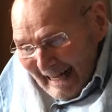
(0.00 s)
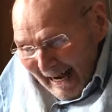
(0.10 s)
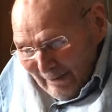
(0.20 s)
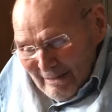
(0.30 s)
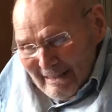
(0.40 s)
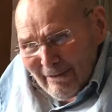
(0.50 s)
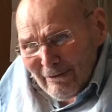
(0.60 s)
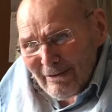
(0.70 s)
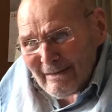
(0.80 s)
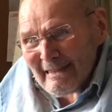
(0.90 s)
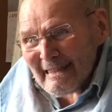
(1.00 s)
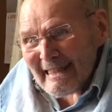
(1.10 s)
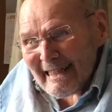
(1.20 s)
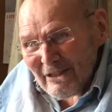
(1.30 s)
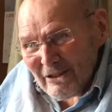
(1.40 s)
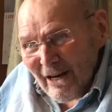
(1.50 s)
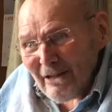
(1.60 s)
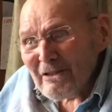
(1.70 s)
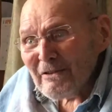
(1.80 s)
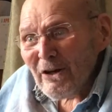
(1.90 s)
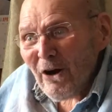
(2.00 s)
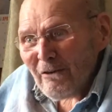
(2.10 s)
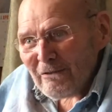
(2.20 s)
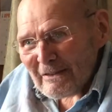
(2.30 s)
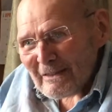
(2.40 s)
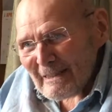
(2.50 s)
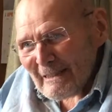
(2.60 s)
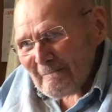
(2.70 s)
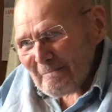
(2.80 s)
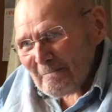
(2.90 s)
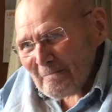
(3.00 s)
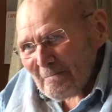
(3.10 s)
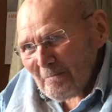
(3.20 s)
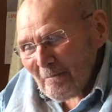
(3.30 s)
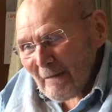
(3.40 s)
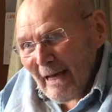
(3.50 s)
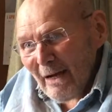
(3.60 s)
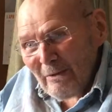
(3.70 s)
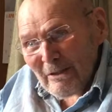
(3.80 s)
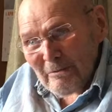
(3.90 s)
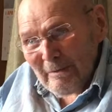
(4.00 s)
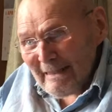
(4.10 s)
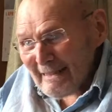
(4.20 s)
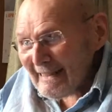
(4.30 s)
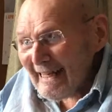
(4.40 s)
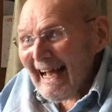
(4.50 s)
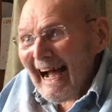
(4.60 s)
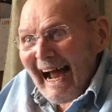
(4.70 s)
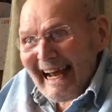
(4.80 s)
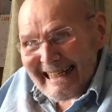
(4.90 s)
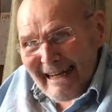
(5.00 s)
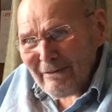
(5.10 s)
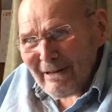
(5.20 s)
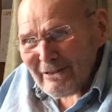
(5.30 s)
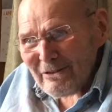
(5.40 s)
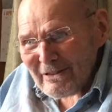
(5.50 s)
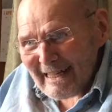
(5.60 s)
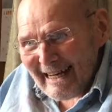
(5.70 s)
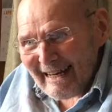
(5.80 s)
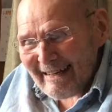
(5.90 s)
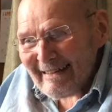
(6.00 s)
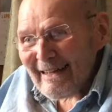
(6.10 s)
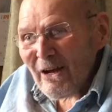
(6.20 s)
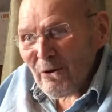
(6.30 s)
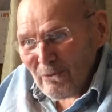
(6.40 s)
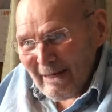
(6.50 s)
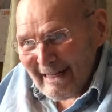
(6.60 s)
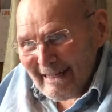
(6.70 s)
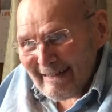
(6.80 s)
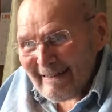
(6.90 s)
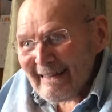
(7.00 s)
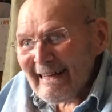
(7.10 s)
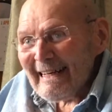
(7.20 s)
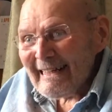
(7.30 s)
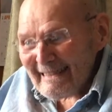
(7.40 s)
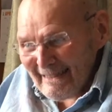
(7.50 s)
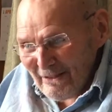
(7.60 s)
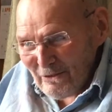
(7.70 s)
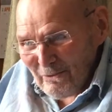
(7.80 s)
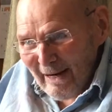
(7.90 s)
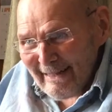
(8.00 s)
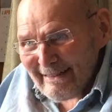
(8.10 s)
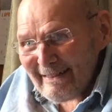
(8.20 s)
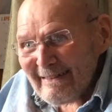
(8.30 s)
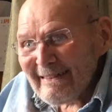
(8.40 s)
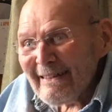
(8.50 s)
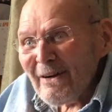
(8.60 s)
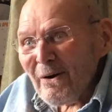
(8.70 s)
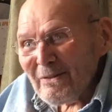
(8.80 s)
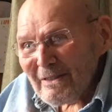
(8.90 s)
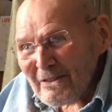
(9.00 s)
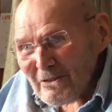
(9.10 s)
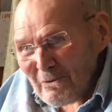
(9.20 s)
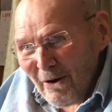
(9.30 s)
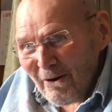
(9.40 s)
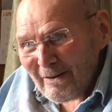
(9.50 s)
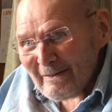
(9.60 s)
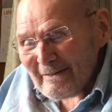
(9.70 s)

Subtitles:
I was never in charge of the office, which means I never had to say, really, this is right or this is wrong.